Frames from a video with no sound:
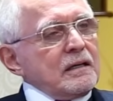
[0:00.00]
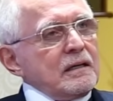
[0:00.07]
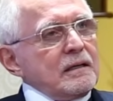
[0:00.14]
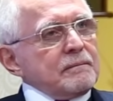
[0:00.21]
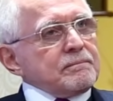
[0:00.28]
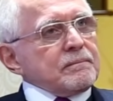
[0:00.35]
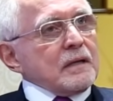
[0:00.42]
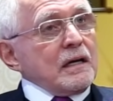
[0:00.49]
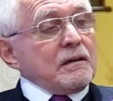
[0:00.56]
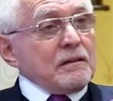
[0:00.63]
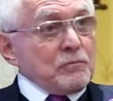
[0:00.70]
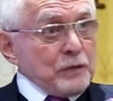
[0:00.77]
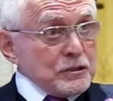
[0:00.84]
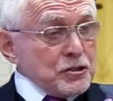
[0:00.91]
um, a
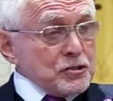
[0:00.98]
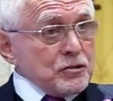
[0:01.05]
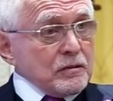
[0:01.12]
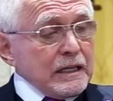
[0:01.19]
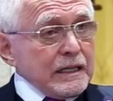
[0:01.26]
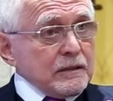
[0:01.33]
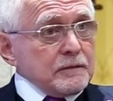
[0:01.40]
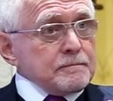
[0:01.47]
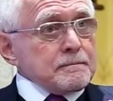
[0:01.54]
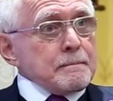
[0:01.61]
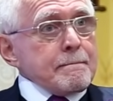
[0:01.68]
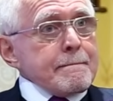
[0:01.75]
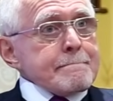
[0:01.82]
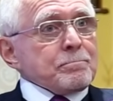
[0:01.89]
registered letter
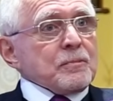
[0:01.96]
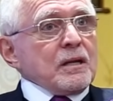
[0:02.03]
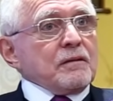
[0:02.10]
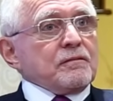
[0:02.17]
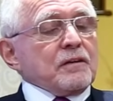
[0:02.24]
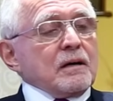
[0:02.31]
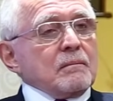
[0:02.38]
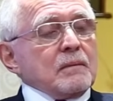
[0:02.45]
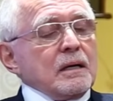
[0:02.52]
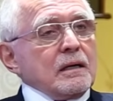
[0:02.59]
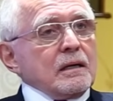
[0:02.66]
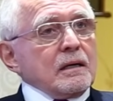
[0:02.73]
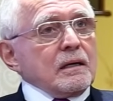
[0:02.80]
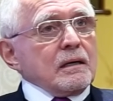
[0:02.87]
from
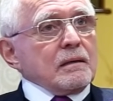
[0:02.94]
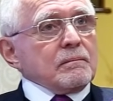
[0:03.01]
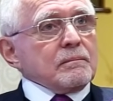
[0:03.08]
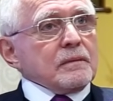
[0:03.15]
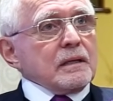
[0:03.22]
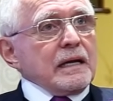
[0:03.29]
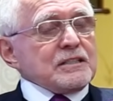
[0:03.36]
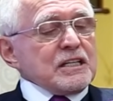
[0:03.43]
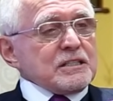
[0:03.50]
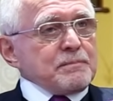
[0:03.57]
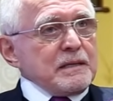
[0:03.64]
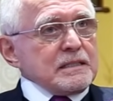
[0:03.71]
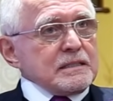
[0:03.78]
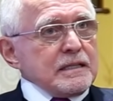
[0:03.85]
um,
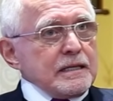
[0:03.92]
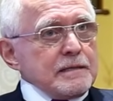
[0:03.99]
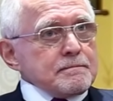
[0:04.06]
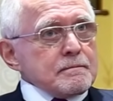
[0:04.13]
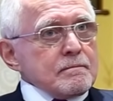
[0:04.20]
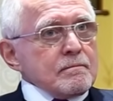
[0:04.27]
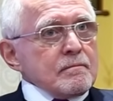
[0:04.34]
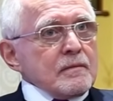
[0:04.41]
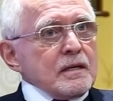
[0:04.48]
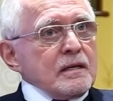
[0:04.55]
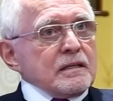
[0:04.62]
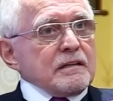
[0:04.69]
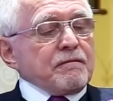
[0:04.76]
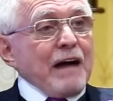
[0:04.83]
HSBC
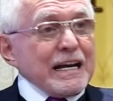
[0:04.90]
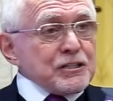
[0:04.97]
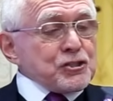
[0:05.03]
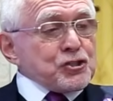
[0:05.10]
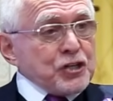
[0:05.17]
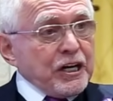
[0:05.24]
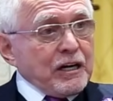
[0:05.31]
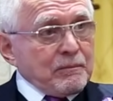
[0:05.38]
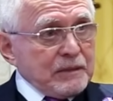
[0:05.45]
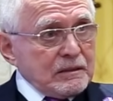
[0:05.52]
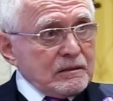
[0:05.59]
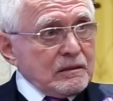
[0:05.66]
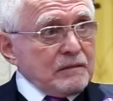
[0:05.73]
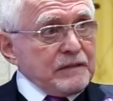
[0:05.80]
the vice
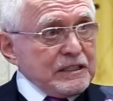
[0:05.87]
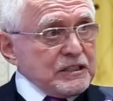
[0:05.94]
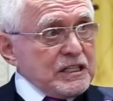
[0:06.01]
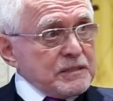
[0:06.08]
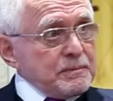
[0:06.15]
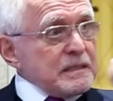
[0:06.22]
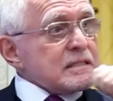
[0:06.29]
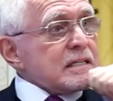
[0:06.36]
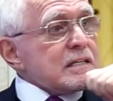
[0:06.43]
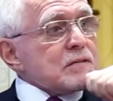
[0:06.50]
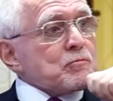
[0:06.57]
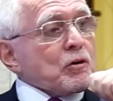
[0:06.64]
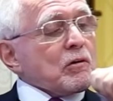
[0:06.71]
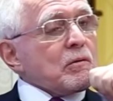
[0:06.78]
chairman of
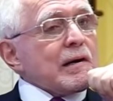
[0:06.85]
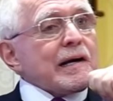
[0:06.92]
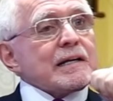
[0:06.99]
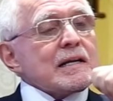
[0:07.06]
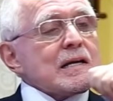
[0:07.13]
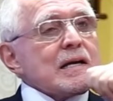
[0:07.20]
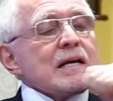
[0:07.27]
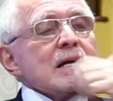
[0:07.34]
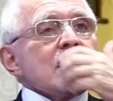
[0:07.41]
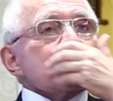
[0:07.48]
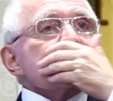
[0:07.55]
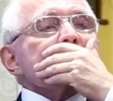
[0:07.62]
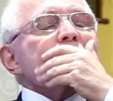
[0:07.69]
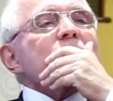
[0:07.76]
HSBC Worldwide,
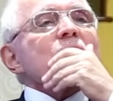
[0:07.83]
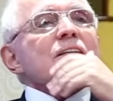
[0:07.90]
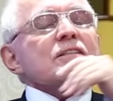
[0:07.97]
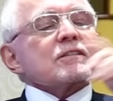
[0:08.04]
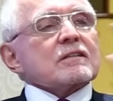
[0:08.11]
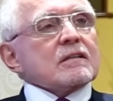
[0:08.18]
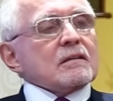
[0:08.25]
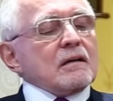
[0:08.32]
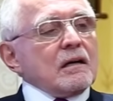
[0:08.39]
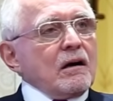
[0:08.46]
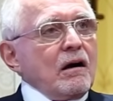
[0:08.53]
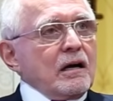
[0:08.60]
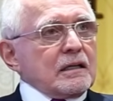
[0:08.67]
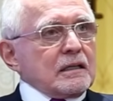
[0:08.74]
saying that
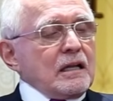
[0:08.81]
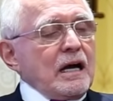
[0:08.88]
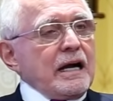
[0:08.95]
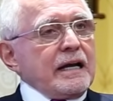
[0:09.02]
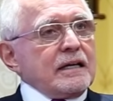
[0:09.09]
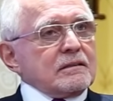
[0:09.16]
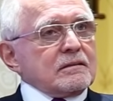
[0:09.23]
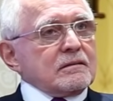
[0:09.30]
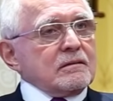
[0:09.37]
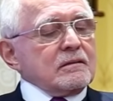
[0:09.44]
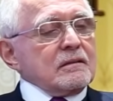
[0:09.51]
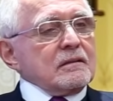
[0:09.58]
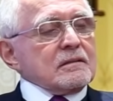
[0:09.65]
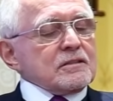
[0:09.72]
uh, our client
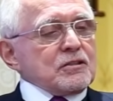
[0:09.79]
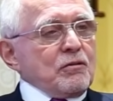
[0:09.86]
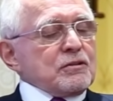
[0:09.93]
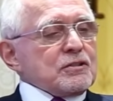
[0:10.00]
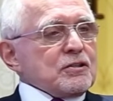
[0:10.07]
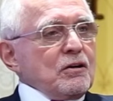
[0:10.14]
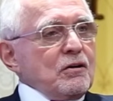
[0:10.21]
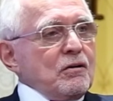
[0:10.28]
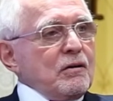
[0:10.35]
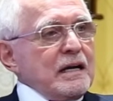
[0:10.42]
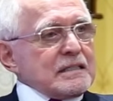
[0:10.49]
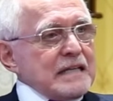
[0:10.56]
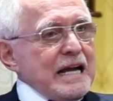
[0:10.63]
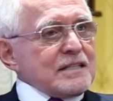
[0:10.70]
so and so
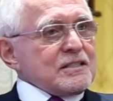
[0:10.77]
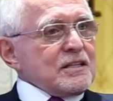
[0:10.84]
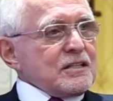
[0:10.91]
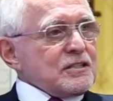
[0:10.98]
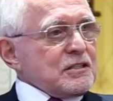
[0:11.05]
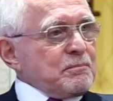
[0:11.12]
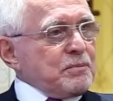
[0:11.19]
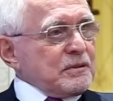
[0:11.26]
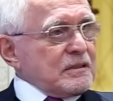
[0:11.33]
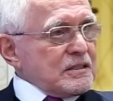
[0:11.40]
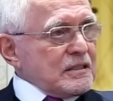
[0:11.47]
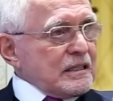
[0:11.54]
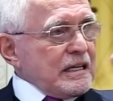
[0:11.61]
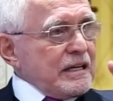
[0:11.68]
has asked us to put
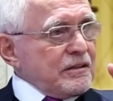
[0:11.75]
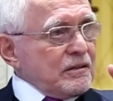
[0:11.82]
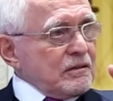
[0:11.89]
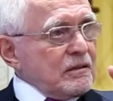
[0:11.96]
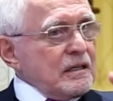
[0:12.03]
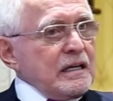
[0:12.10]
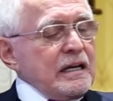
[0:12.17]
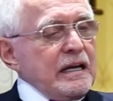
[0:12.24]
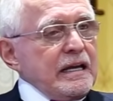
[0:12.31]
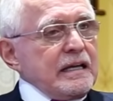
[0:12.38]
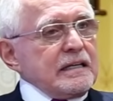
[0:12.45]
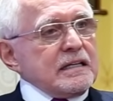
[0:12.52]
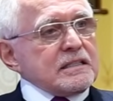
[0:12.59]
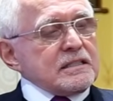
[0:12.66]
this together,
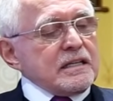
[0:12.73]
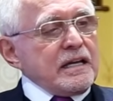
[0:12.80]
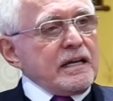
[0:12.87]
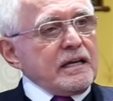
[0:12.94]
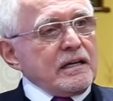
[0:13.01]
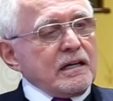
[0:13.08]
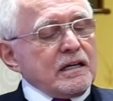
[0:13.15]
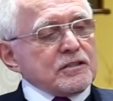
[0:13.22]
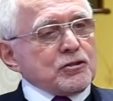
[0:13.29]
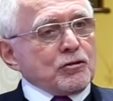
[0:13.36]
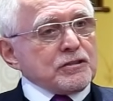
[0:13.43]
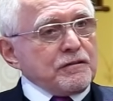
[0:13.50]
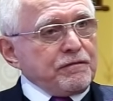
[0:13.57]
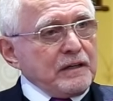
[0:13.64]
and it's a uh,
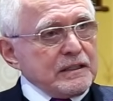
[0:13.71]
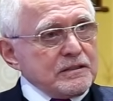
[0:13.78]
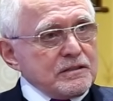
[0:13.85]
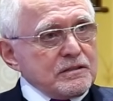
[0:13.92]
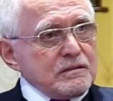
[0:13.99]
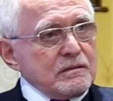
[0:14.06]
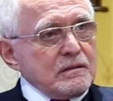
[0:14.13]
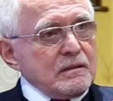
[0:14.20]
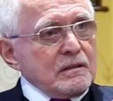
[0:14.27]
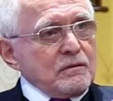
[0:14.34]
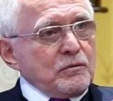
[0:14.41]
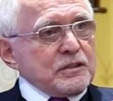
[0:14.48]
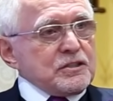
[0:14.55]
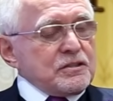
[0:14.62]
source of funds,
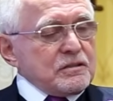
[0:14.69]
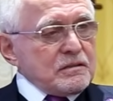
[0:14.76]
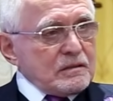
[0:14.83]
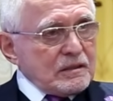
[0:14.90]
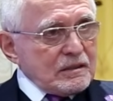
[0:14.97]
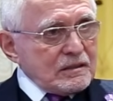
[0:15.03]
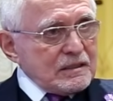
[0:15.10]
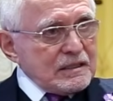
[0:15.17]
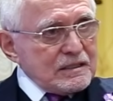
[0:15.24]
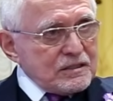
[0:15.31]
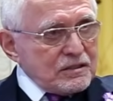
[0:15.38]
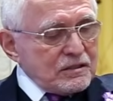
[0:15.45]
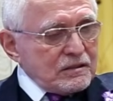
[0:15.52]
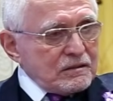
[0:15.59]
which uh,
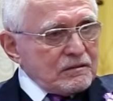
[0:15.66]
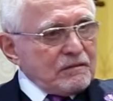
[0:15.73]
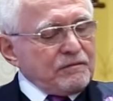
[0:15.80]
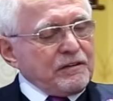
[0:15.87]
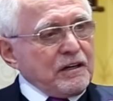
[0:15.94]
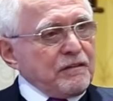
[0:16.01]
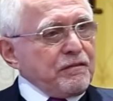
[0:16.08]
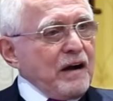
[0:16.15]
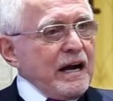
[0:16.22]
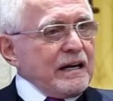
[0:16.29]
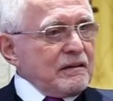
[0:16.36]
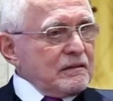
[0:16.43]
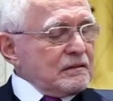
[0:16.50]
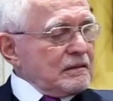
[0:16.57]
is uh,
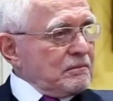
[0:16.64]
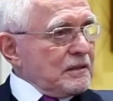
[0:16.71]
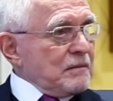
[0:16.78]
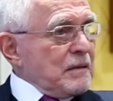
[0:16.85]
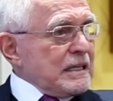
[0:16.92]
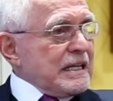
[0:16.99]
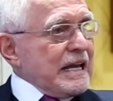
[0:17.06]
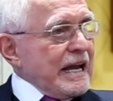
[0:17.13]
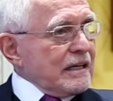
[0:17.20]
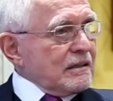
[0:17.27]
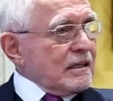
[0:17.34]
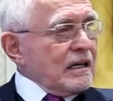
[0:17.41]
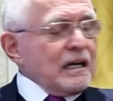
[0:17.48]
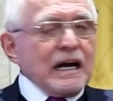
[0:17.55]
verify the money he
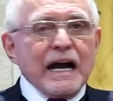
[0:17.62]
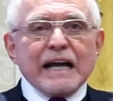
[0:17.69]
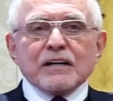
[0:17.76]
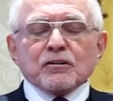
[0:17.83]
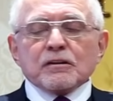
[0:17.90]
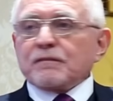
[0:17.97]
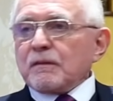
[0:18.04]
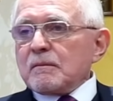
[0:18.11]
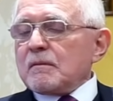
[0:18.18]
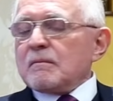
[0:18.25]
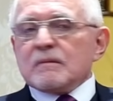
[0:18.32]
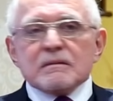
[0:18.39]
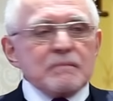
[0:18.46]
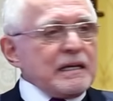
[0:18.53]
had. I hadn't heard from
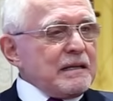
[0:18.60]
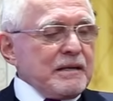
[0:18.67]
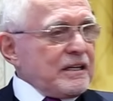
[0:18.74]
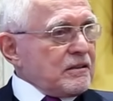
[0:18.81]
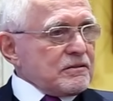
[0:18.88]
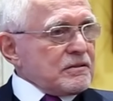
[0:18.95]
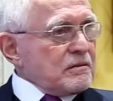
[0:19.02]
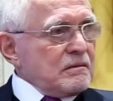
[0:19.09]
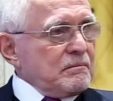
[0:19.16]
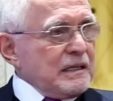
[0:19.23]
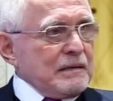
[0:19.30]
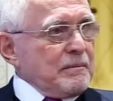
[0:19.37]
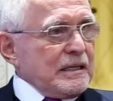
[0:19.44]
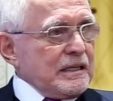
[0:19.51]
him in many years,
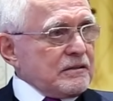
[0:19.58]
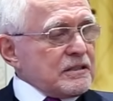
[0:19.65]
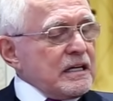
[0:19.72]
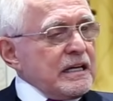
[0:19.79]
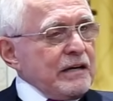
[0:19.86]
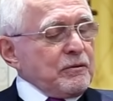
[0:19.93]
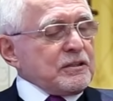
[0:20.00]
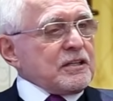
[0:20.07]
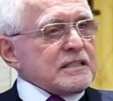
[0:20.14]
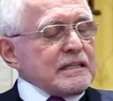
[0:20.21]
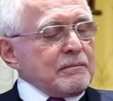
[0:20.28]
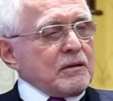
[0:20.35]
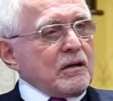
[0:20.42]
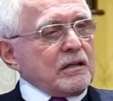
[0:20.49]
many many years. He went to the
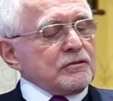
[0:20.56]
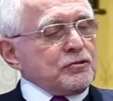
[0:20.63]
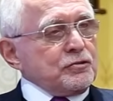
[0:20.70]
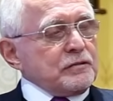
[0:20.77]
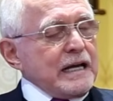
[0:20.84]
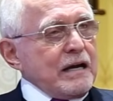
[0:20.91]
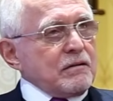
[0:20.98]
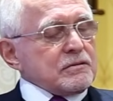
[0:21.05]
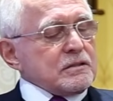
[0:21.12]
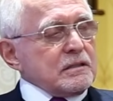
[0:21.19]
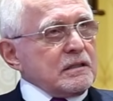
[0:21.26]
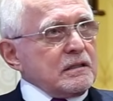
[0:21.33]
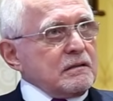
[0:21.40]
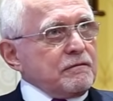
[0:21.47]
seminar in
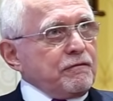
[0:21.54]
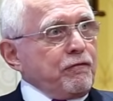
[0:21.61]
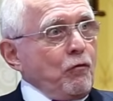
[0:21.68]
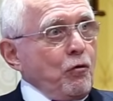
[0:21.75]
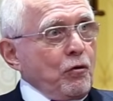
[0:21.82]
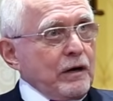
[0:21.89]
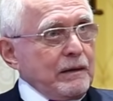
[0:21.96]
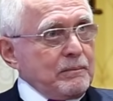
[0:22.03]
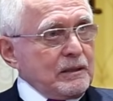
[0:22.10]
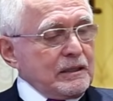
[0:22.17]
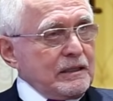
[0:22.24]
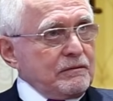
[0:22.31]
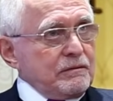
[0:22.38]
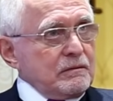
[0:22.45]
2004, I
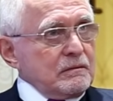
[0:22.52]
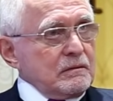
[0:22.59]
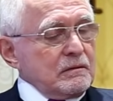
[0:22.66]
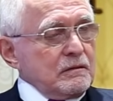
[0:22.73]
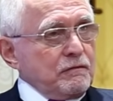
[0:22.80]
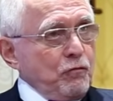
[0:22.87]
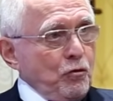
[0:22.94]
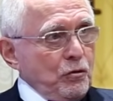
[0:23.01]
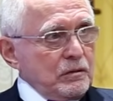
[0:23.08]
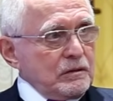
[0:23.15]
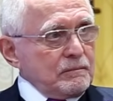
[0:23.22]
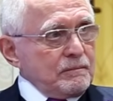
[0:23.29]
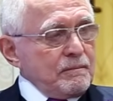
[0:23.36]
believe, four,